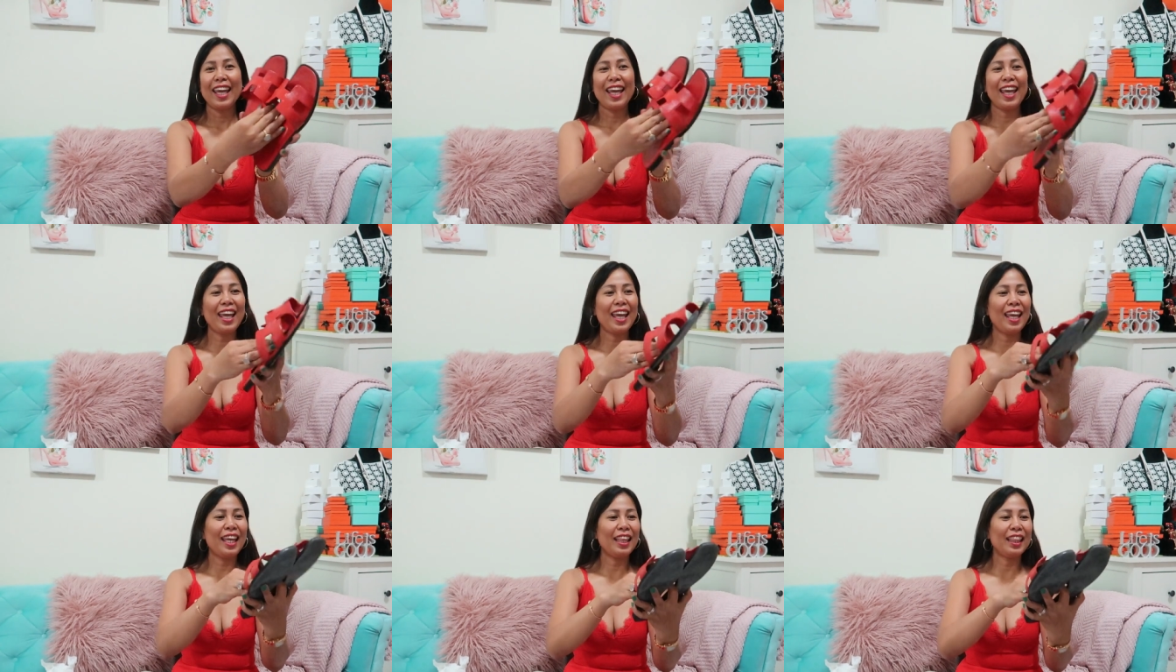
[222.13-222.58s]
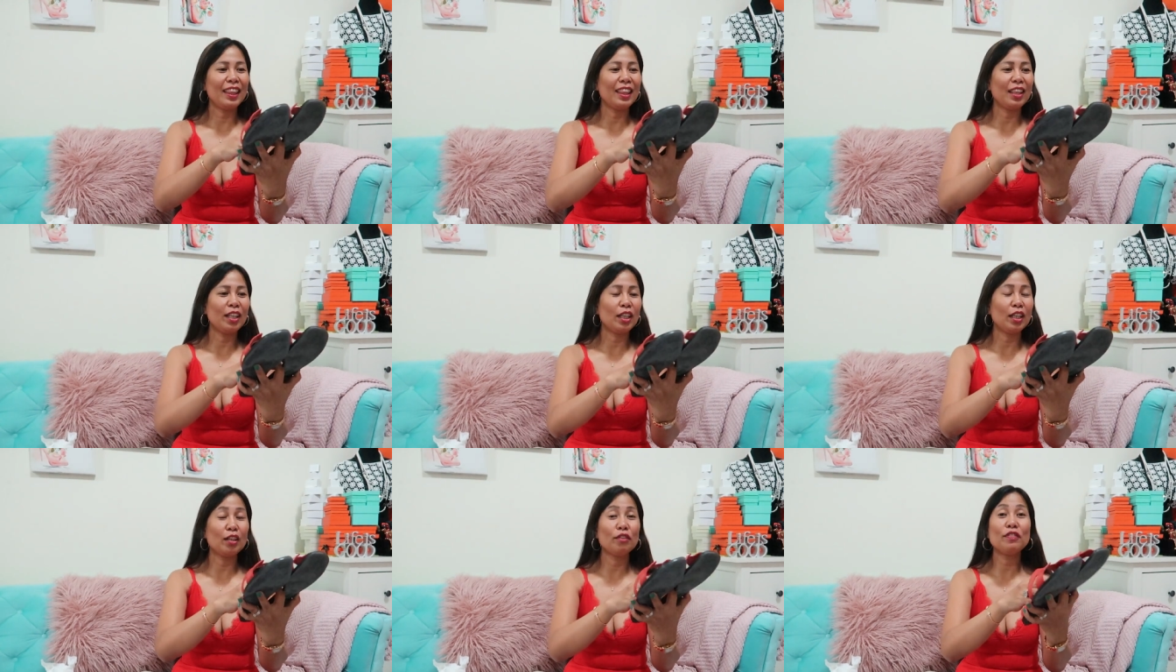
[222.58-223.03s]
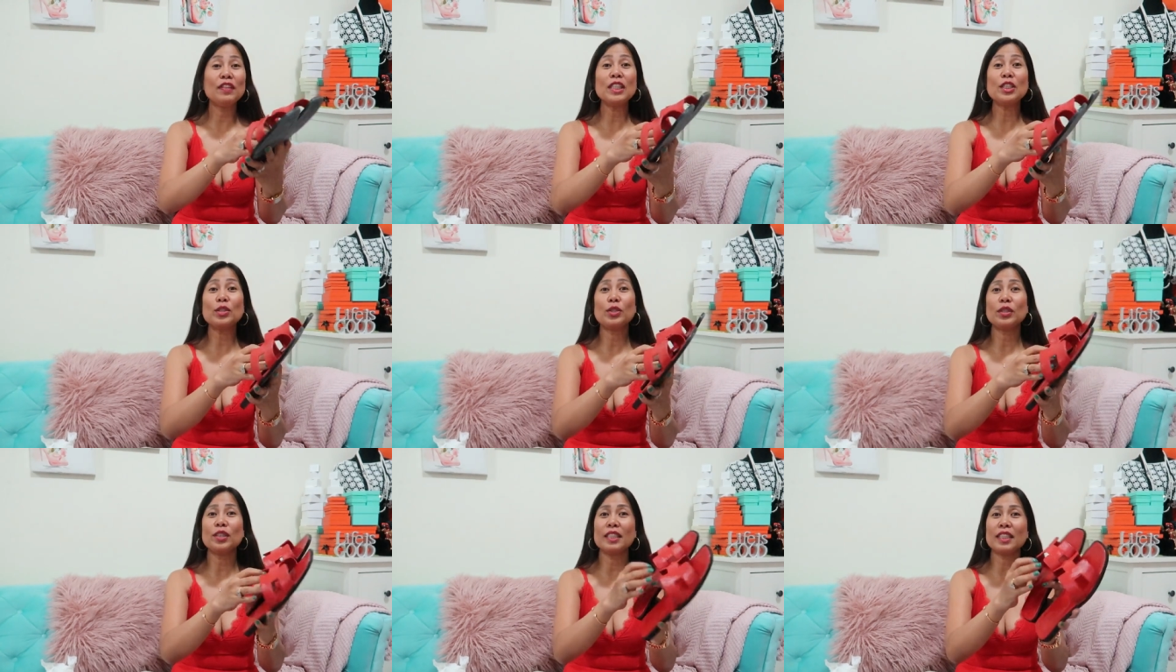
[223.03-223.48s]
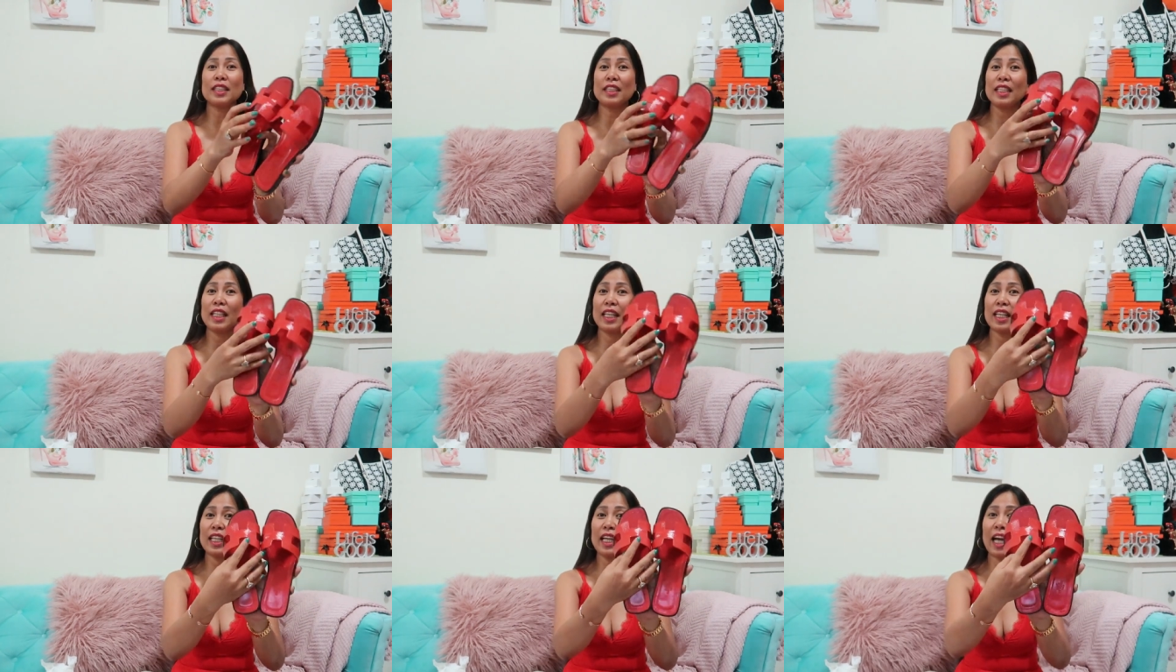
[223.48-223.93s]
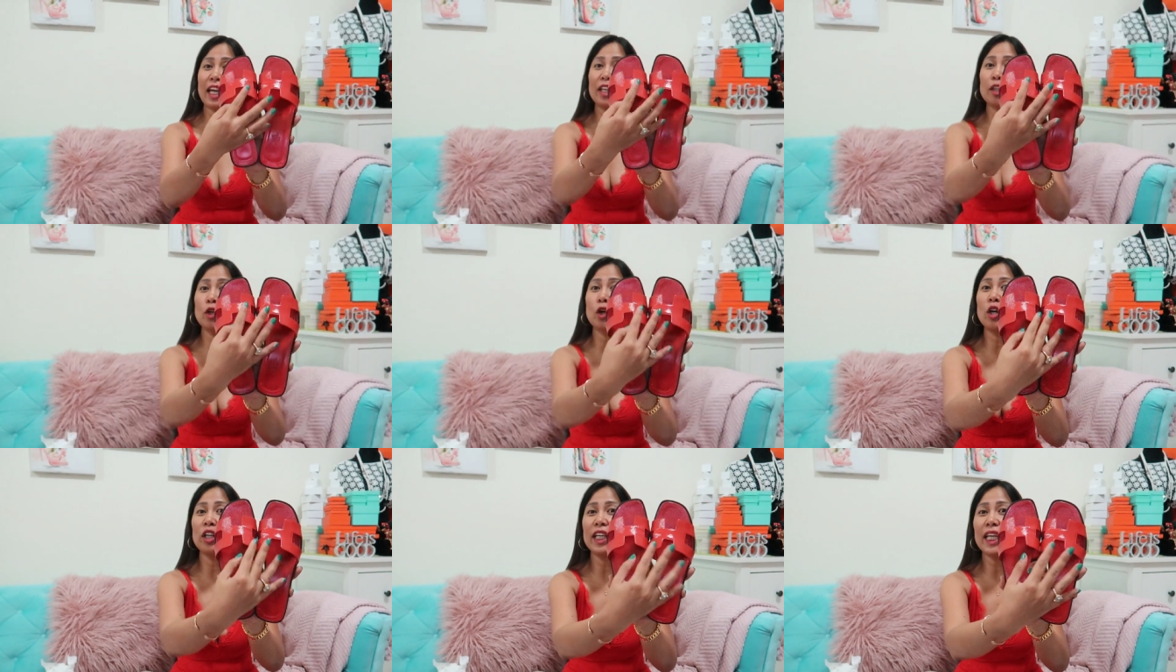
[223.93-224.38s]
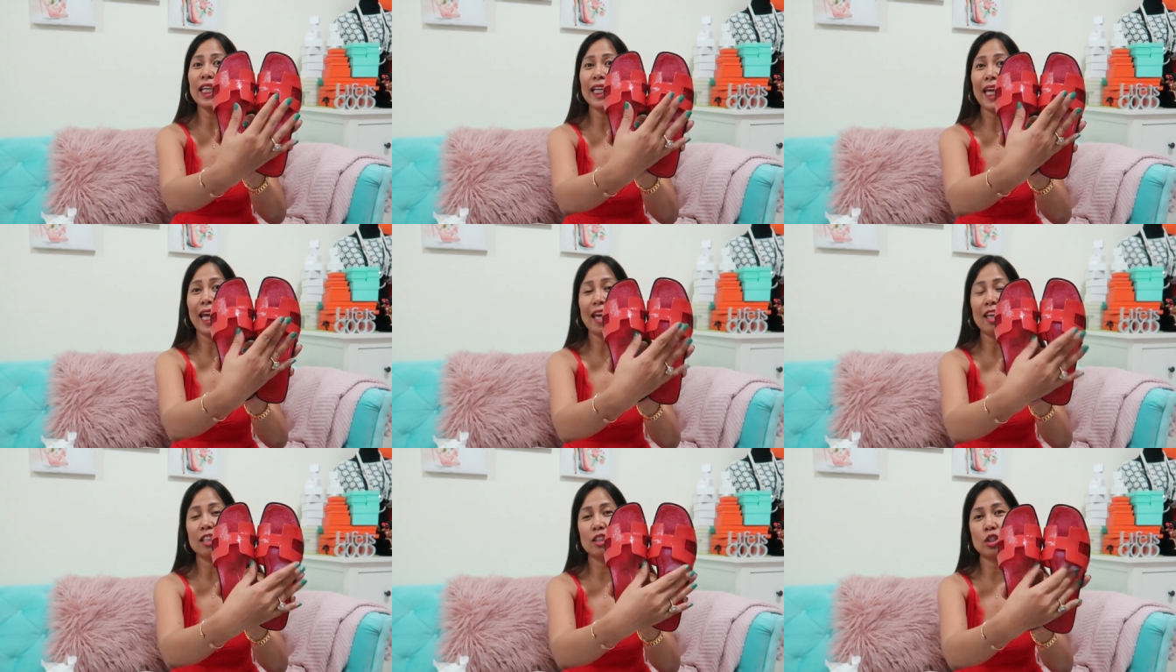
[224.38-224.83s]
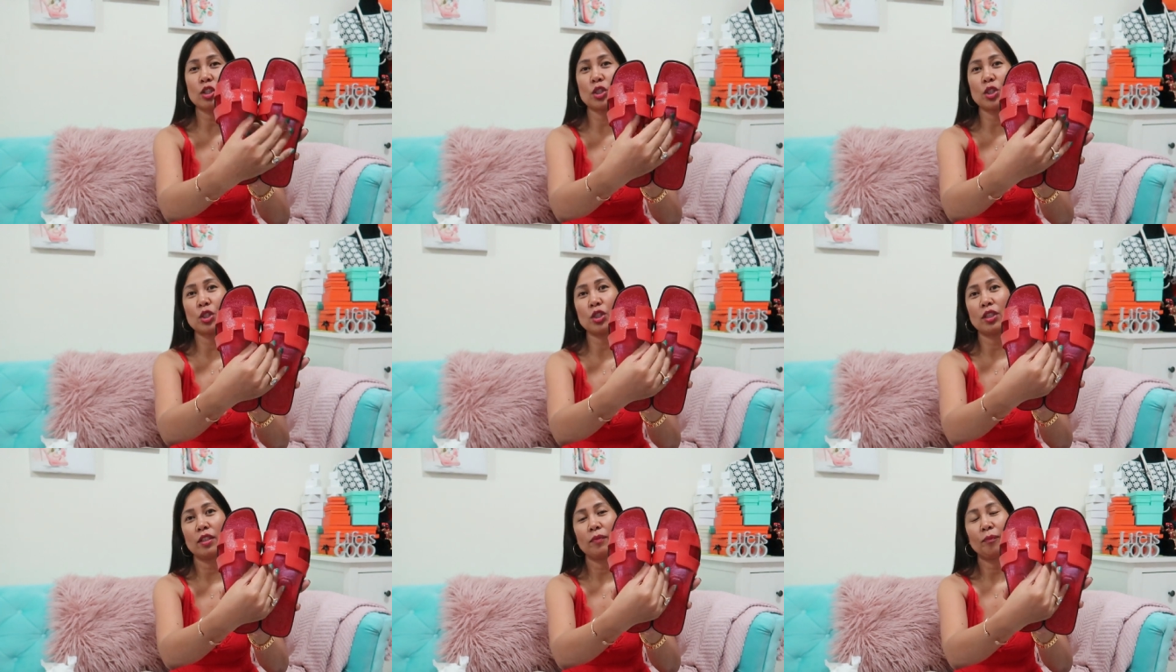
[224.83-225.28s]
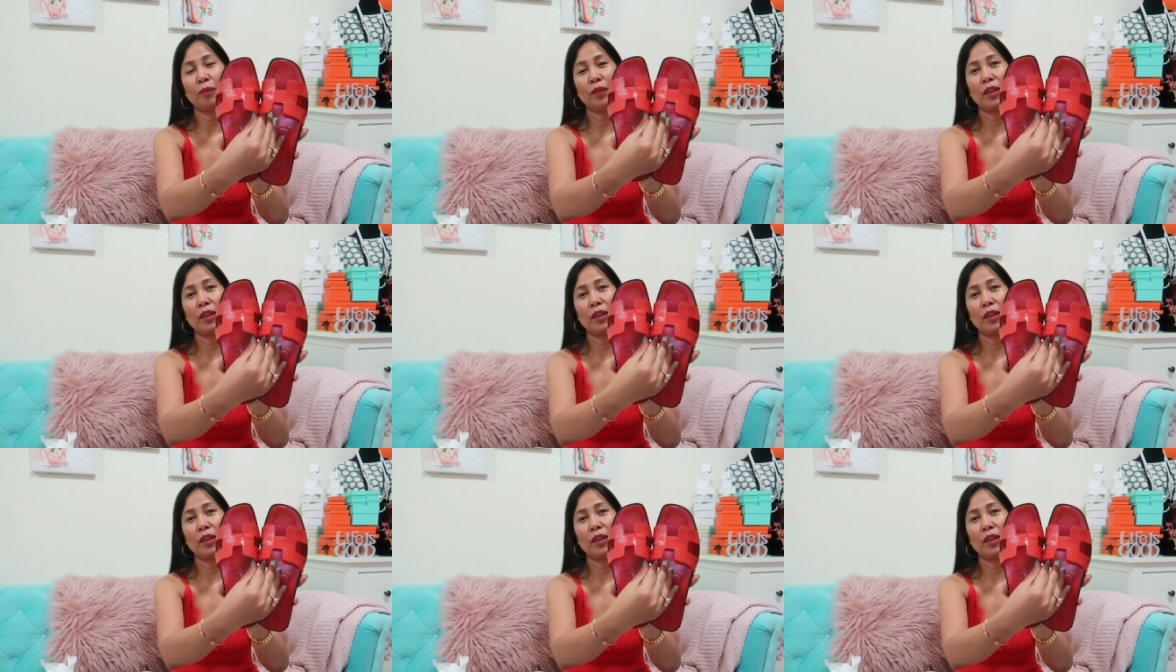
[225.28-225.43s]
and uh, features the iconic H